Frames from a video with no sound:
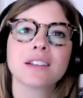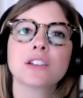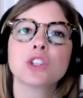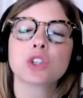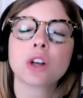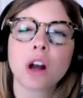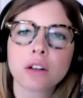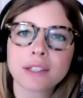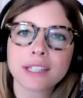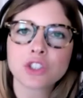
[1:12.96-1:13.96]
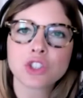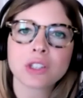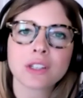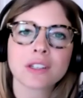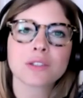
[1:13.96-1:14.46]
your
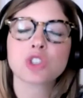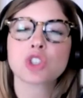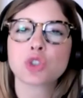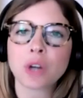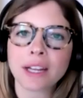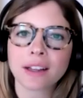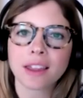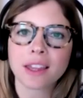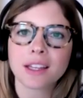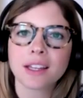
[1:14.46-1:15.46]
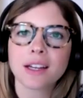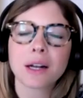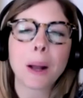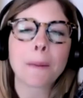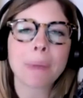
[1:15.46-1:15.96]
courage, strength,
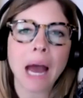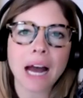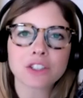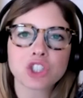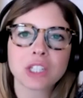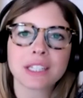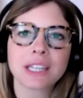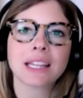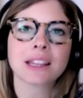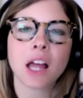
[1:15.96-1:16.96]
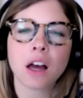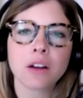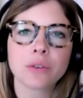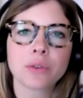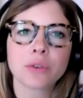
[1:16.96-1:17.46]
compassion, and
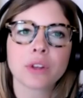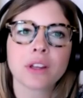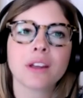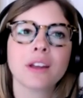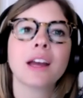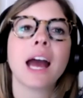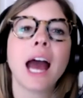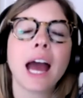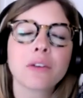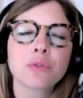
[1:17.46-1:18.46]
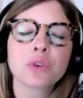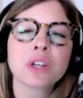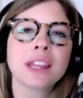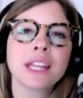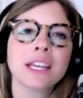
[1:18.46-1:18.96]
love,
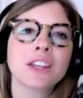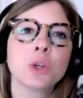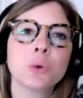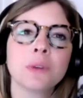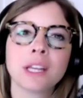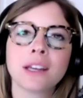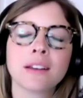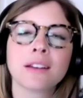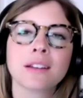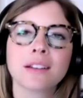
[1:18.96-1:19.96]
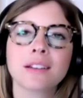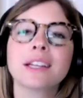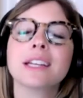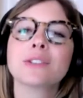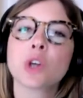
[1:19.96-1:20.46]
everything you need
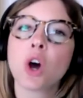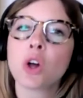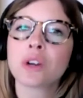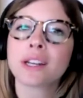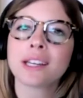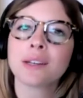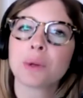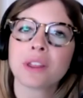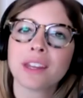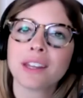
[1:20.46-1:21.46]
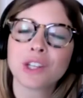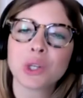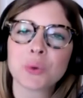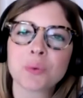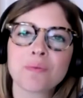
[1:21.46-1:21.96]
is already within
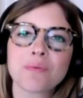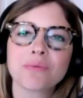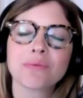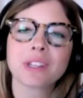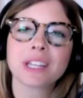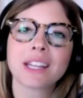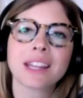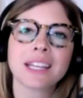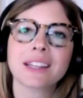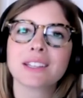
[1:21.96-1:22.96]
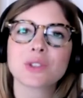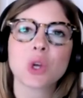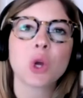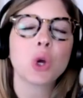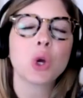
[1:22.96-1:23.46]
you." And I think this
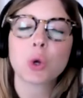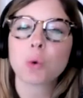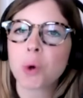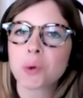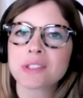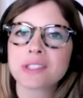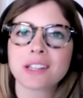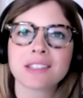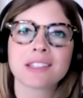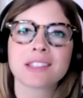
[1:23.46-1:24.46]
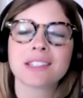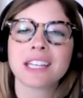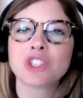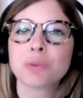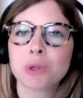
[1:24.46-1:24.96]
quote sets the
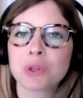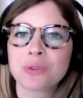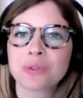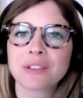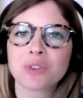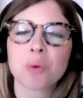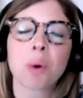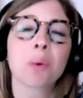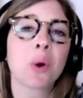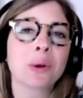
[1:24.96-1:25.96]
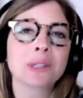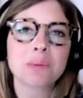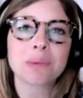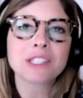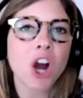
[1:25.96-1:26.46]
stage beautifully for what we're going to
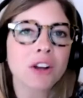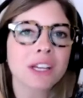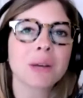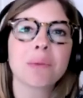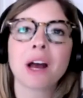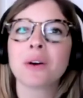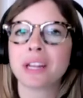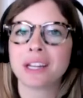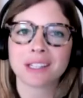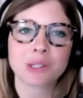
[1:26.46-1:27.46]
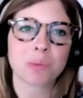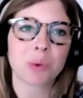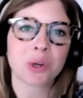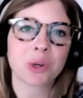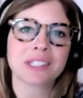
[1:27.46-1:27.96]
be talking about and
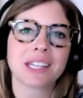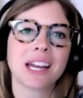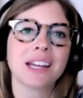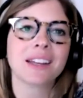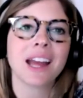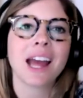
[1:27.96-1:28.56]
exploring today.